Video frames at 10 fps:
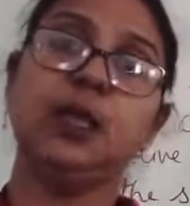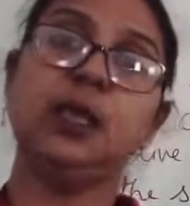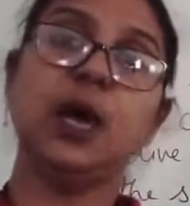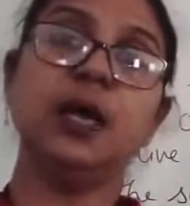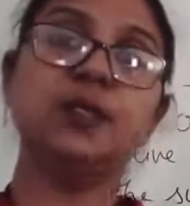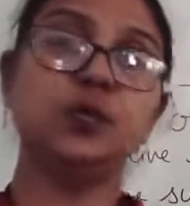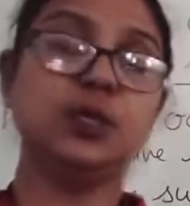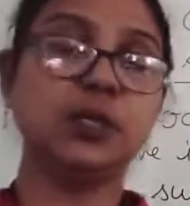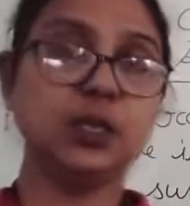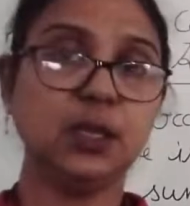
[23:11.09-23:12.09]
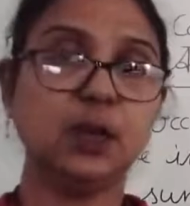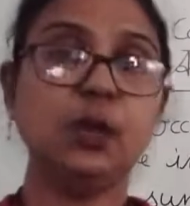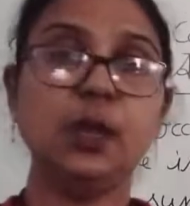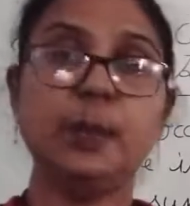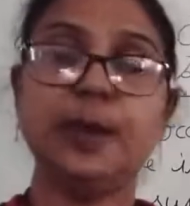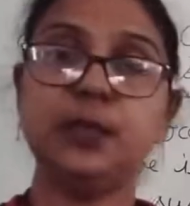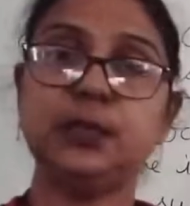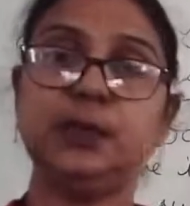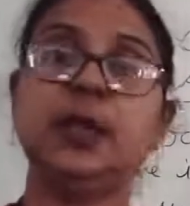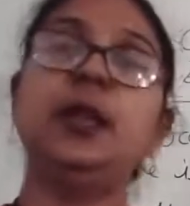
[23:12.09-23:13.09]
he asked to the security
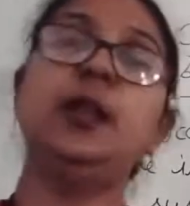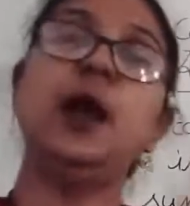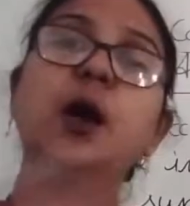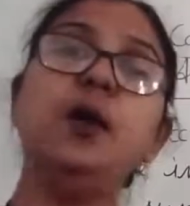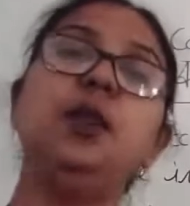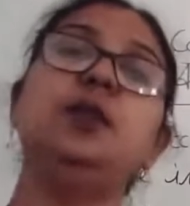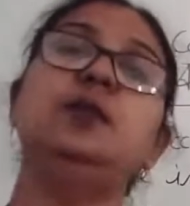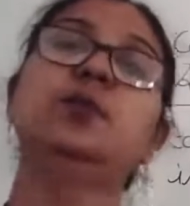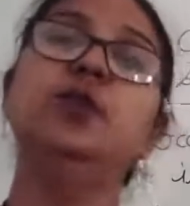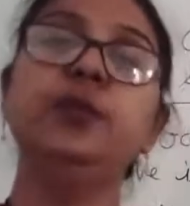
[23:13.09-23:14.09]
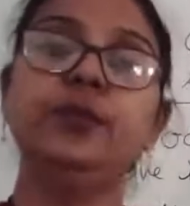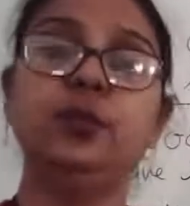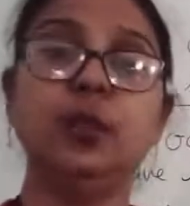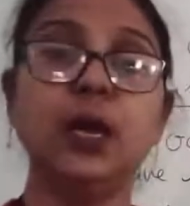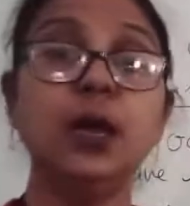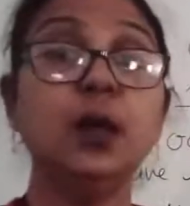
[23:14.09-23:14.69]
person and now he moved to the